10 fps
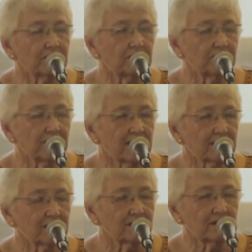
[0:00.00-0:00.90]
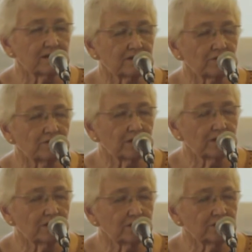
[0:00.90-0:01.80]
you've got to look at the
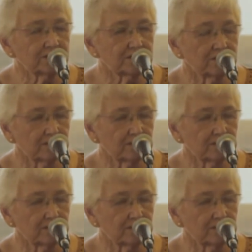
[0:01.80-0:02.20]
roads,